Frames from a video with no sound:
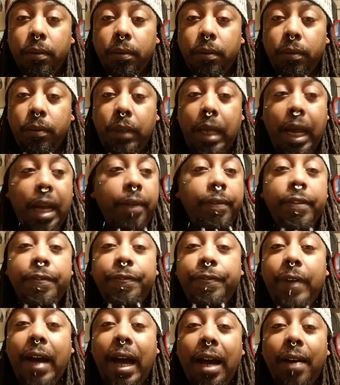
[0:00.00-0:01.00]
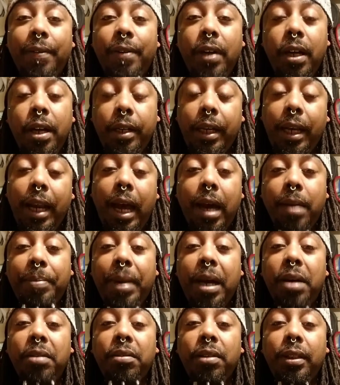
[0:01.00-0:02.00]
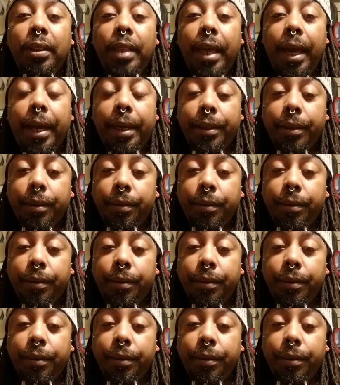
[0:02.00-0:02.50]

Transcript: Not even 500. How about that?